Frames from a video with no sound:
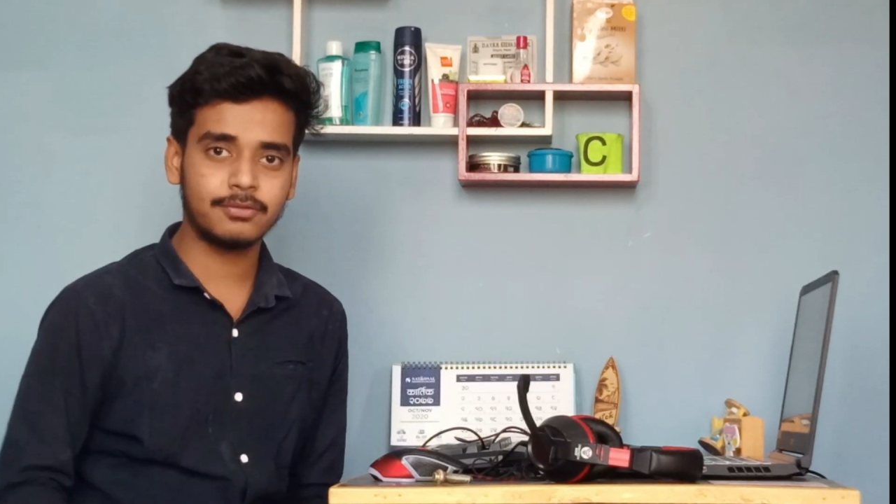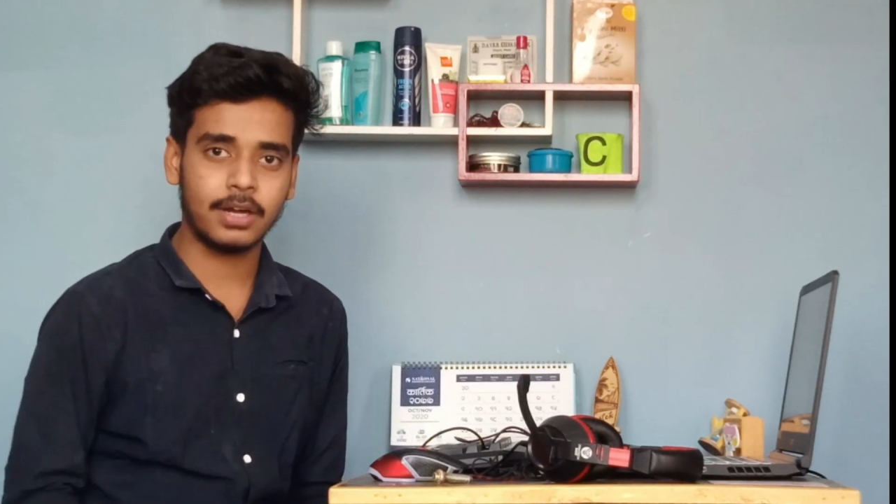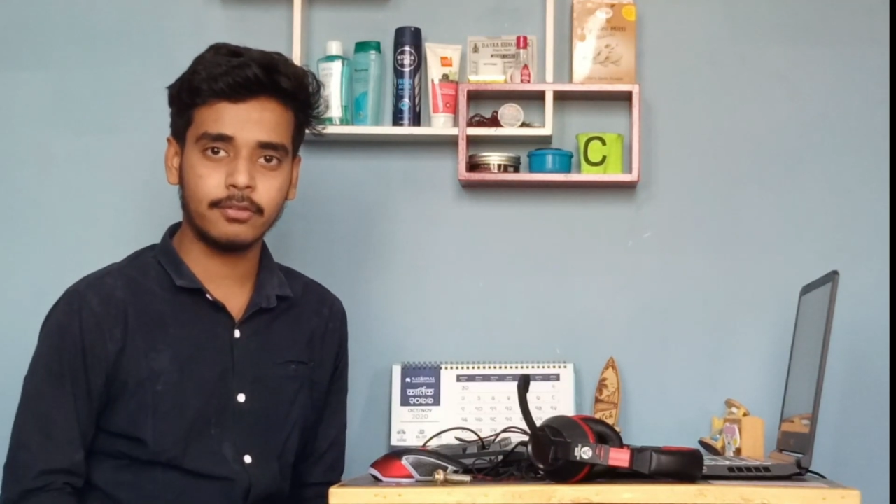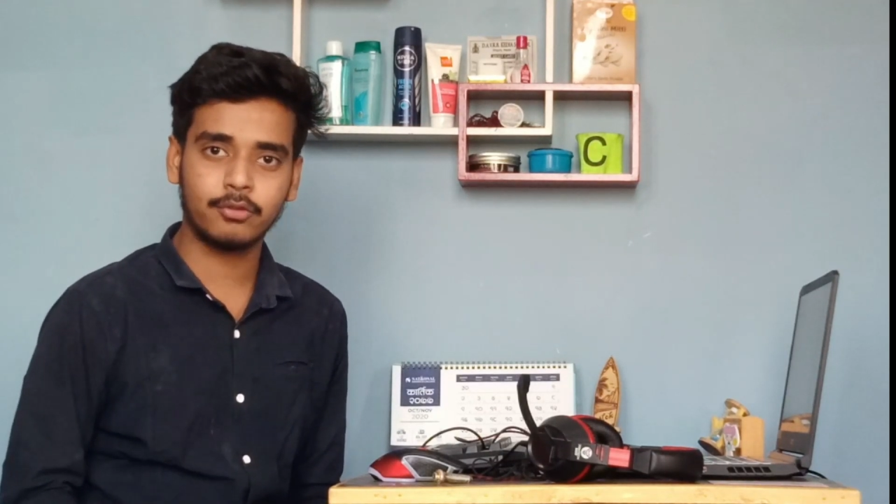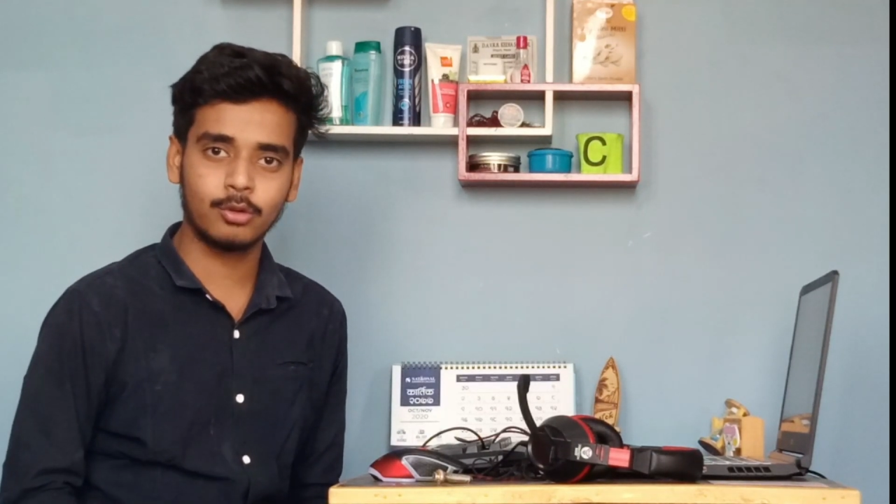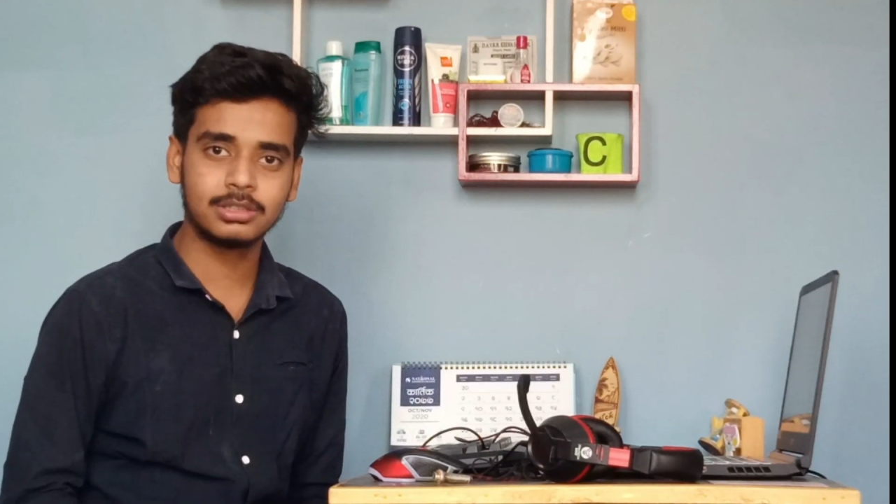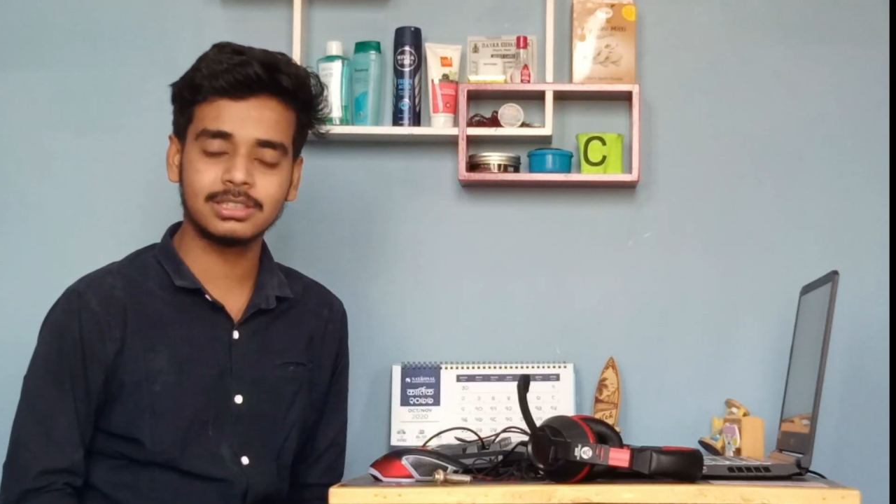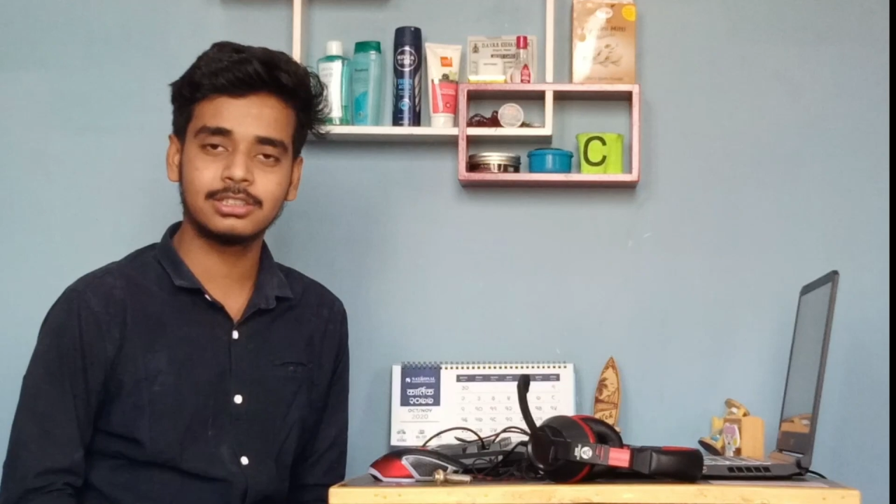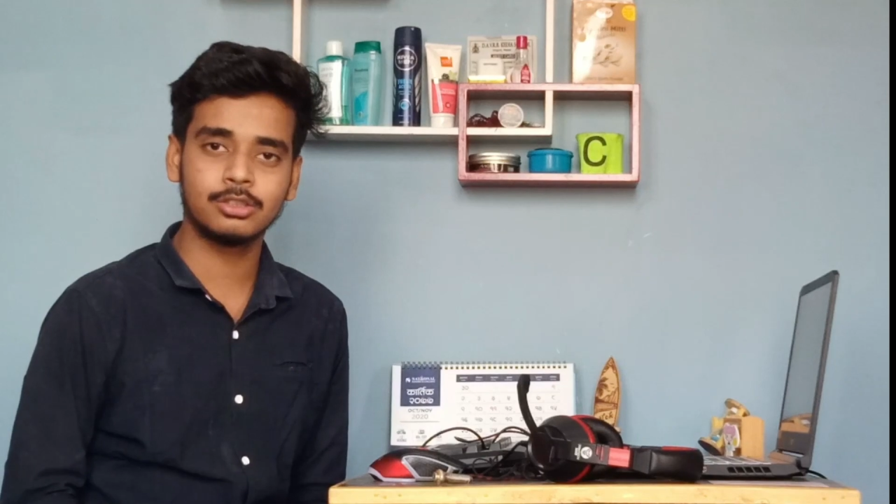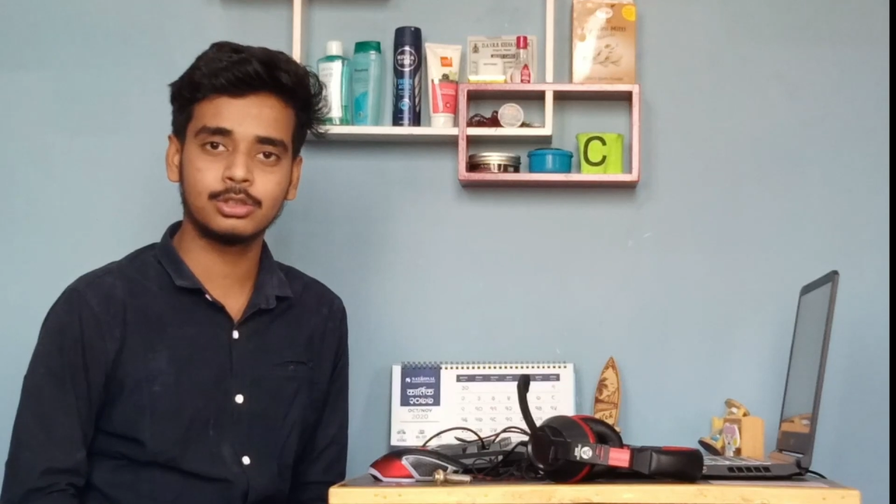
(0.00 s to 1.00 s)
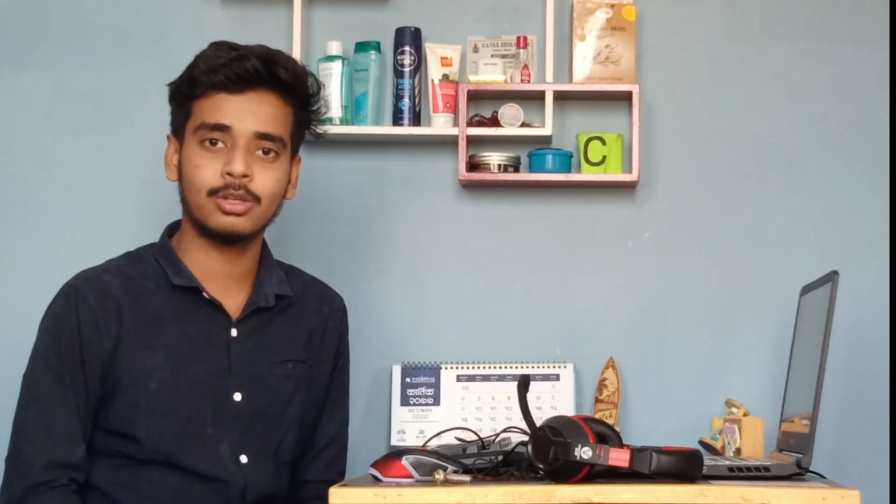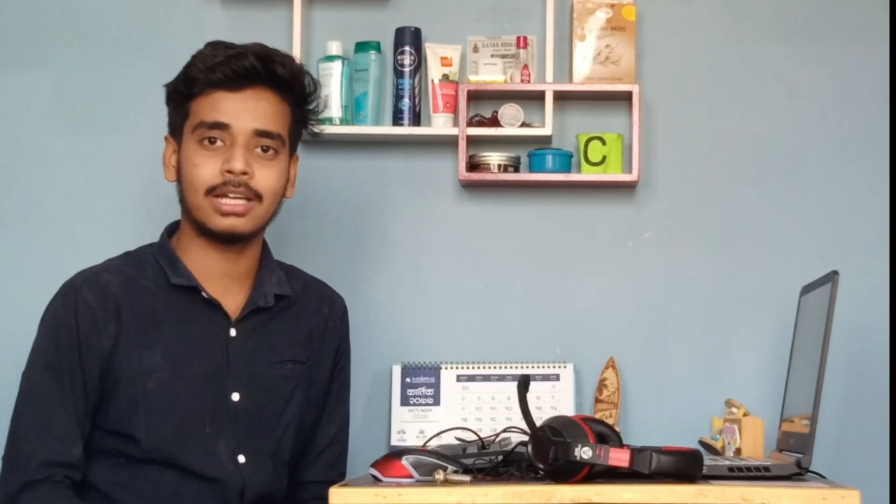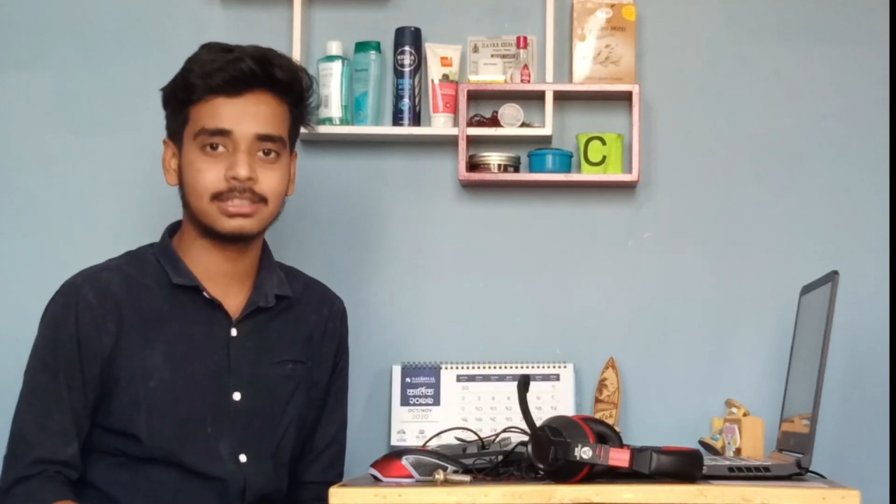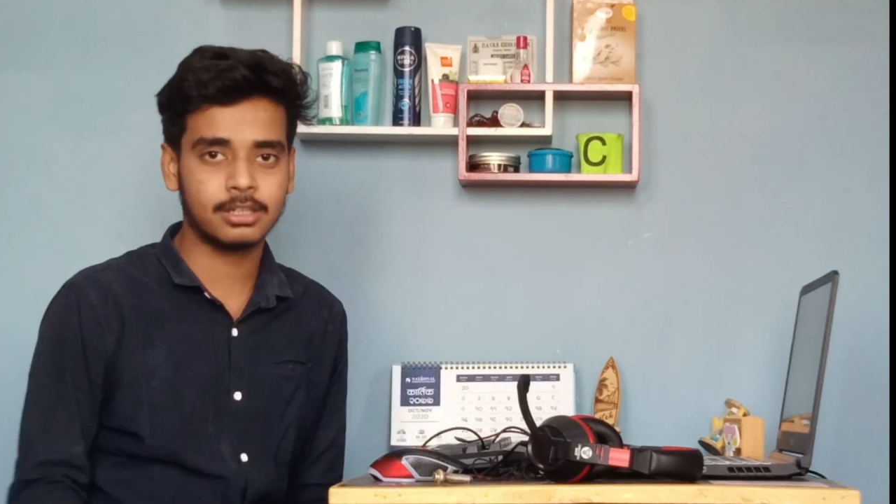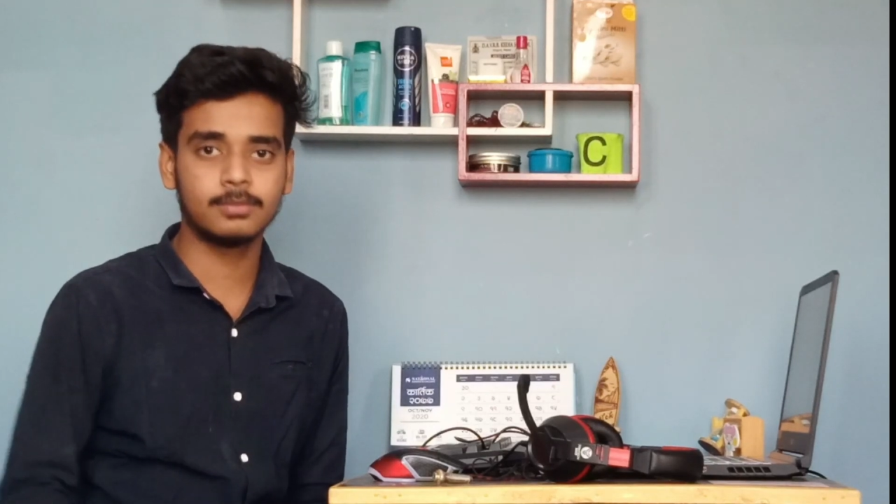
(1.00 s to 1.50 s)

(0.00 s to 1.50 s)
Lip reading: 5 4600H